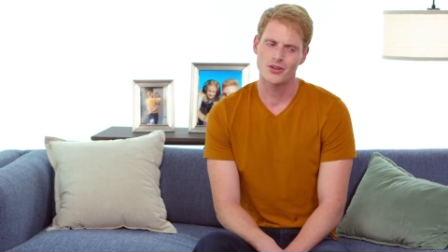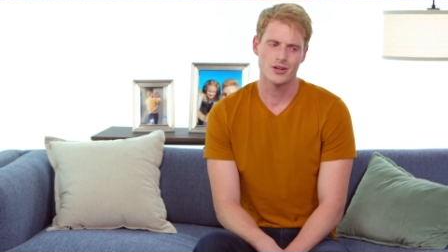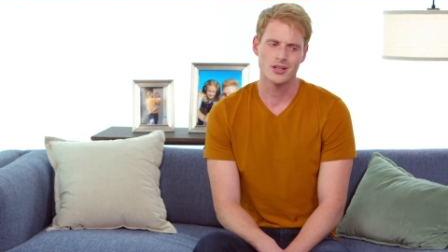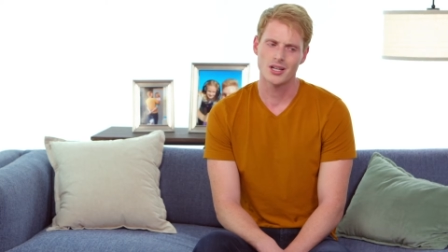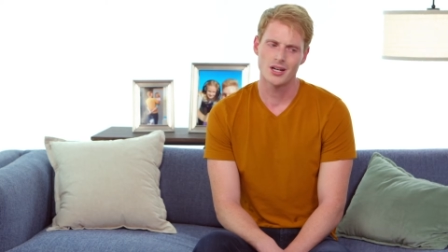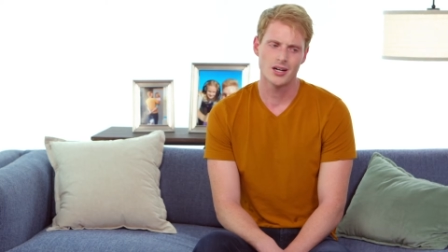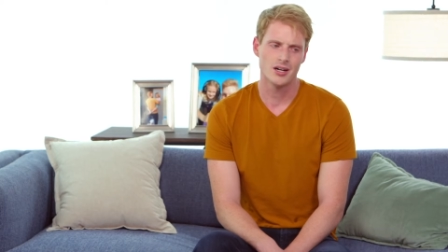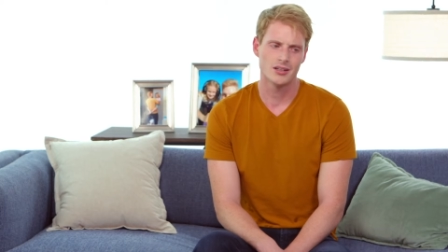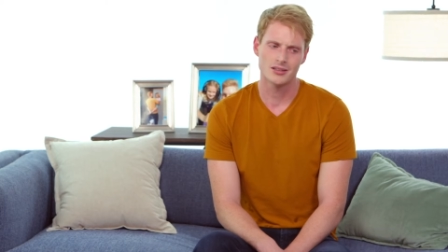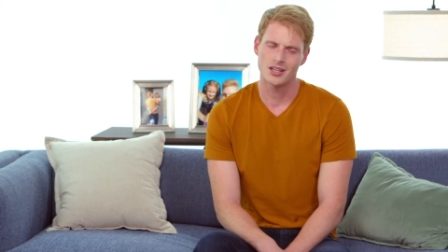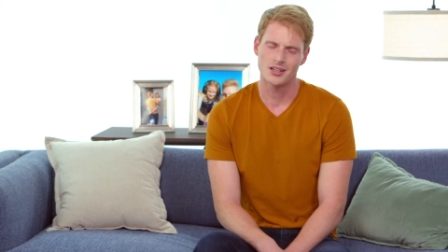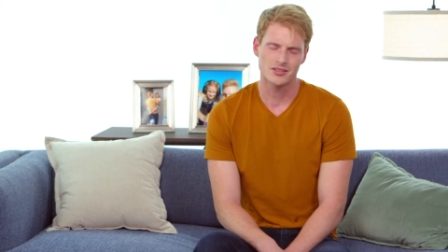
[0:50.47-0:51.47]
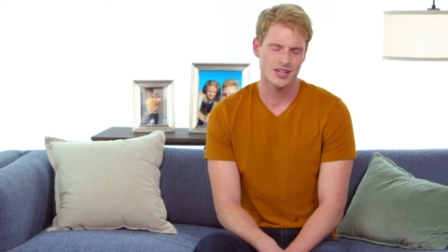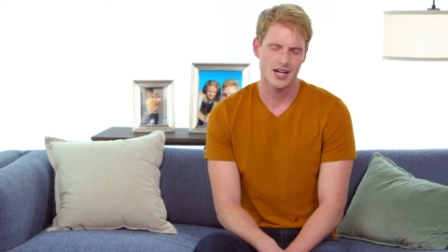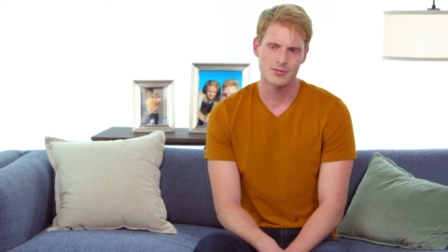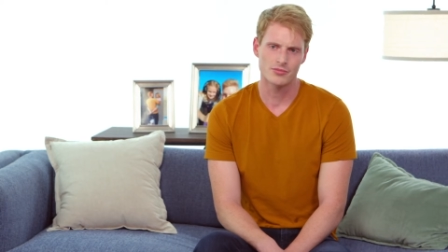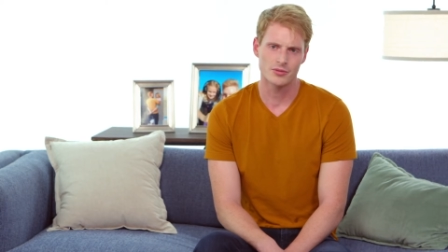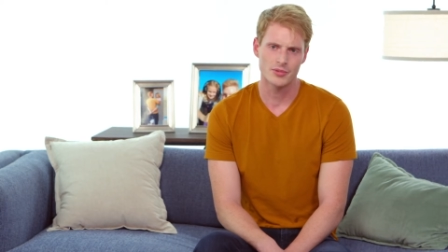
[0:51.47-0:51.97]
took a long, long
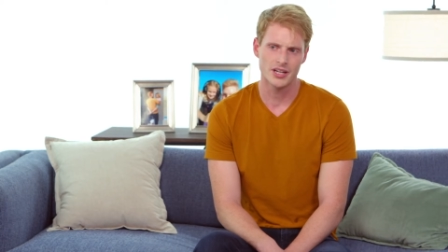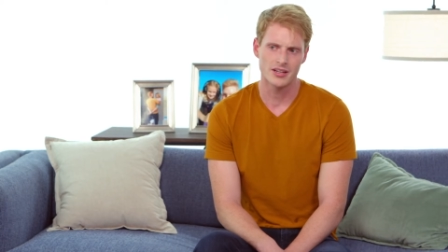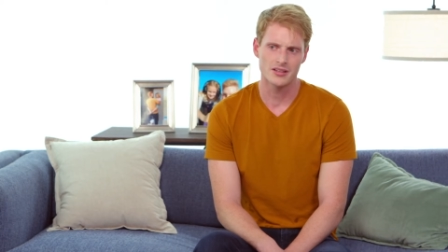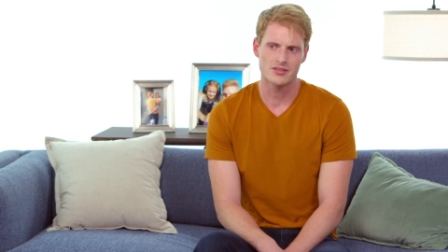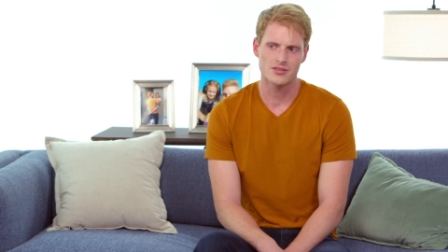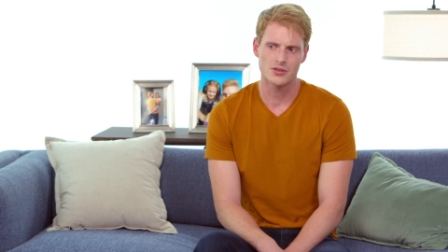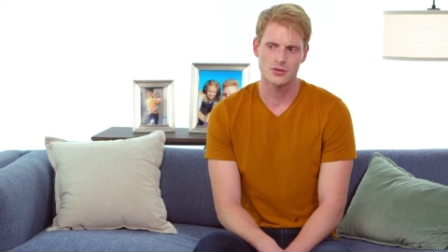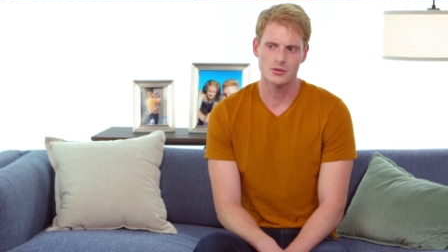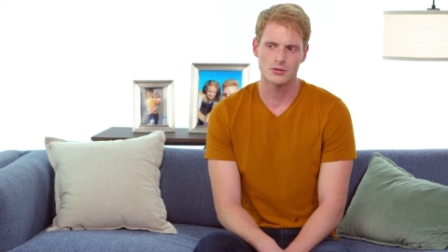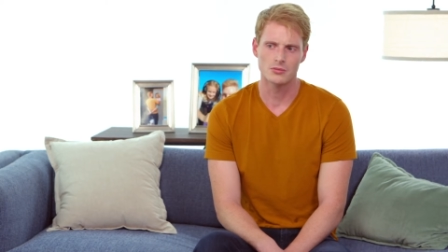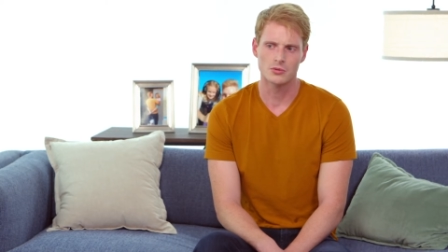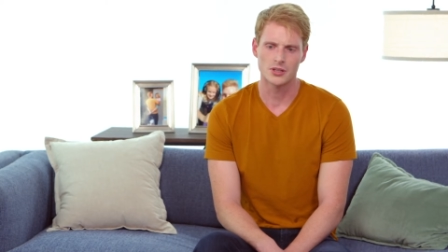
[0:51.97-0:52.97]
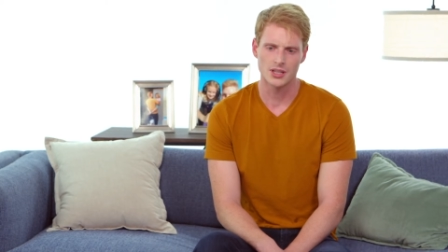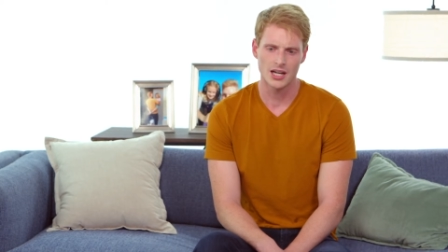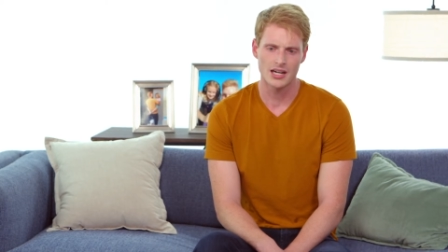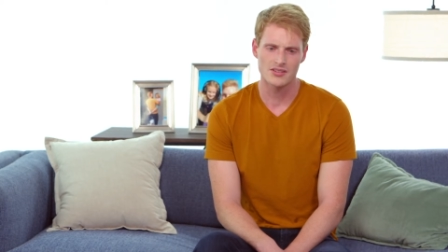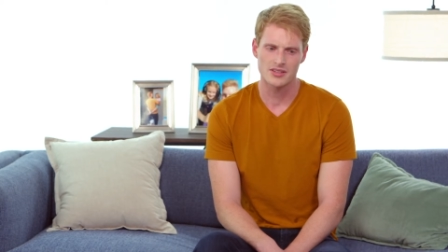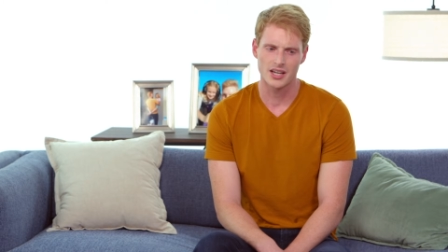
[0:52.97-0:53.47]
time for me to
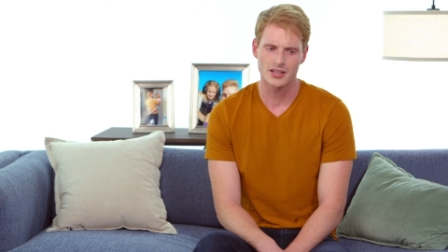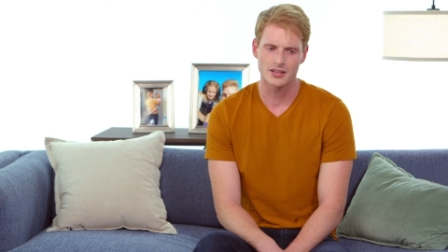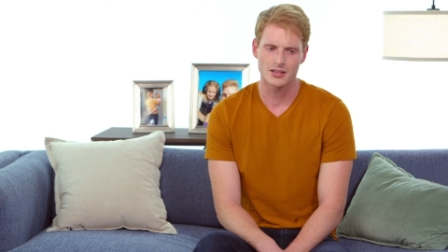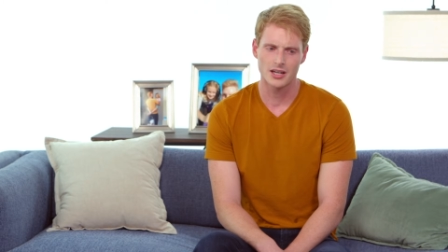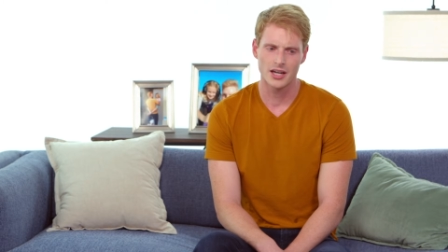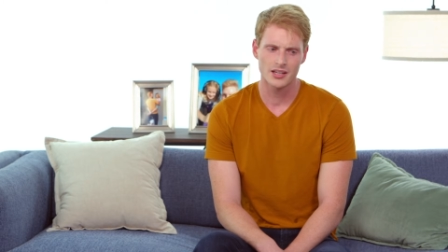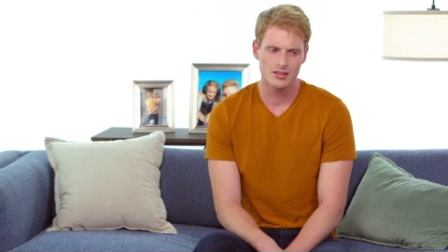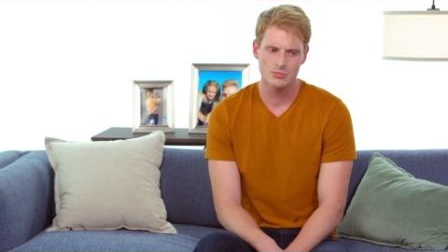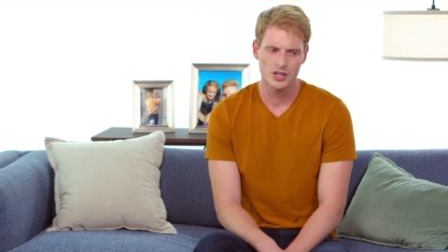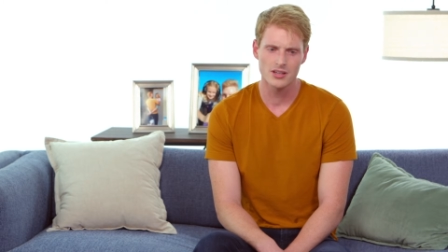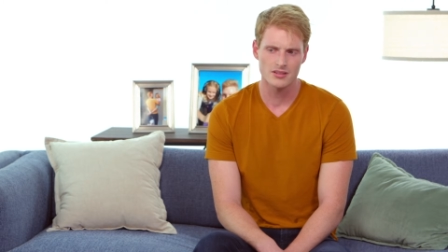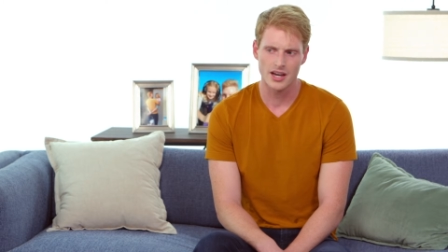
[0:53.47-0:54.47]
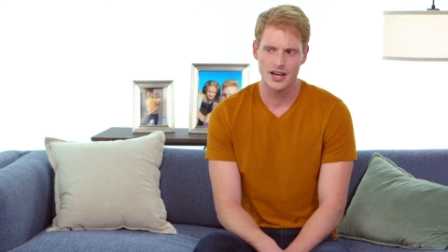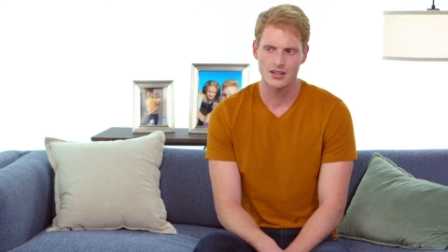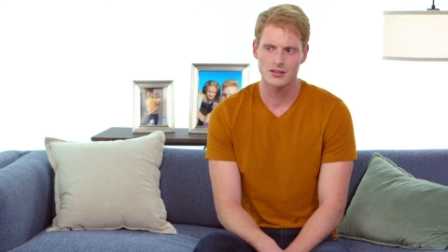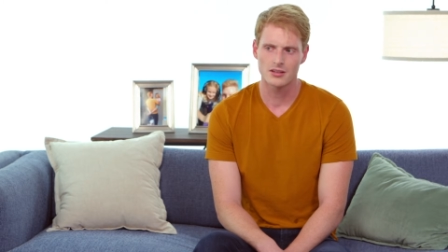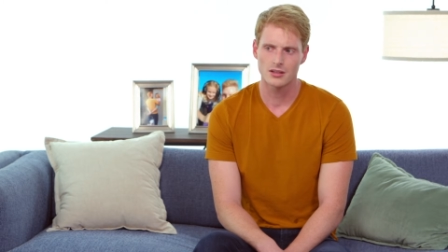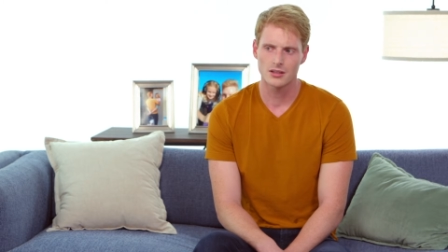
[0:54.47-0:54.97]
realize that I can be a dad